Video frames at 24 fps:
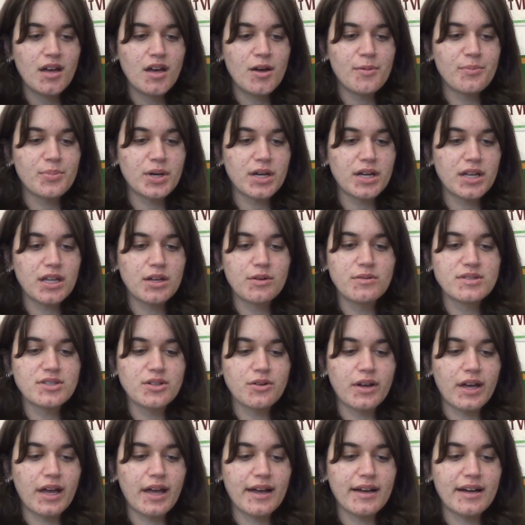But it was
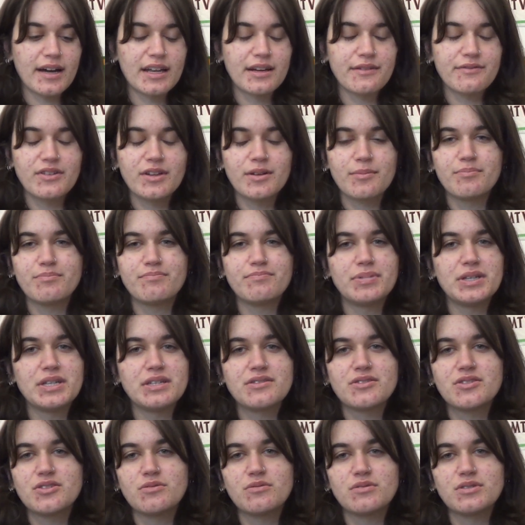okay. I kind of like
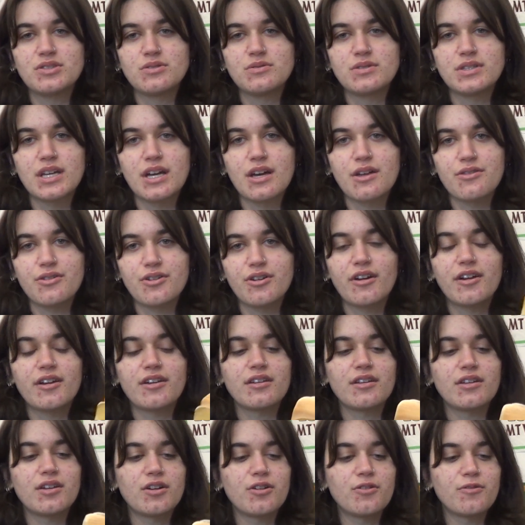pieced two and two together, and
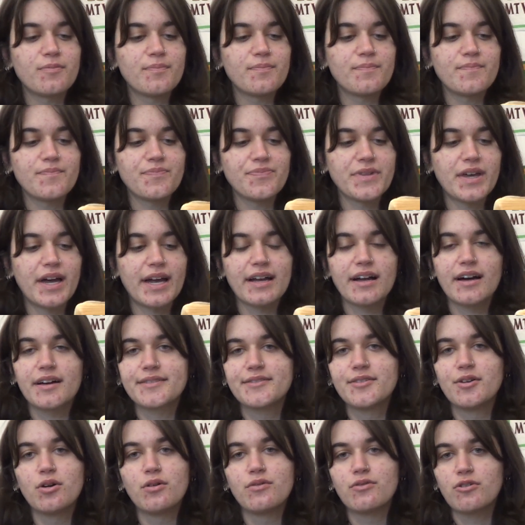I got
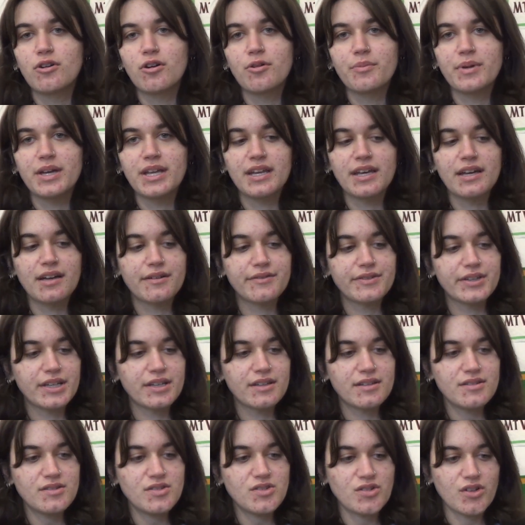the overall meaning of
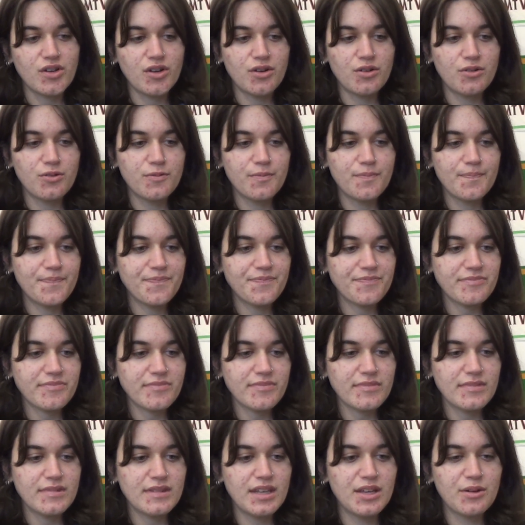it, so
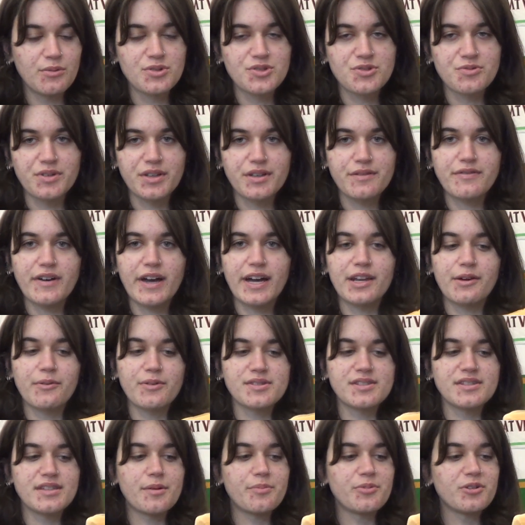it was really fine. It
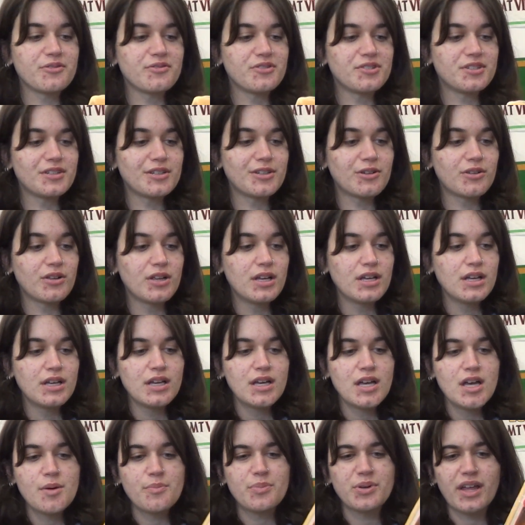wasn't that big of a deal.
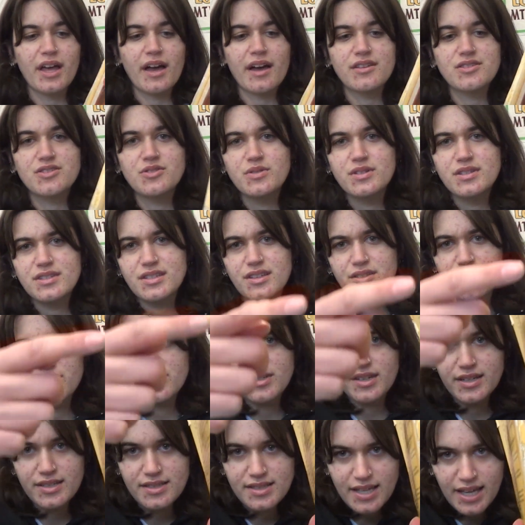But yeah, as you can see, there's
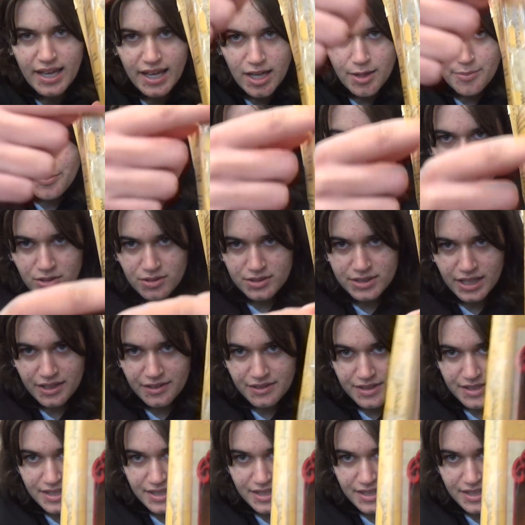like tape all down the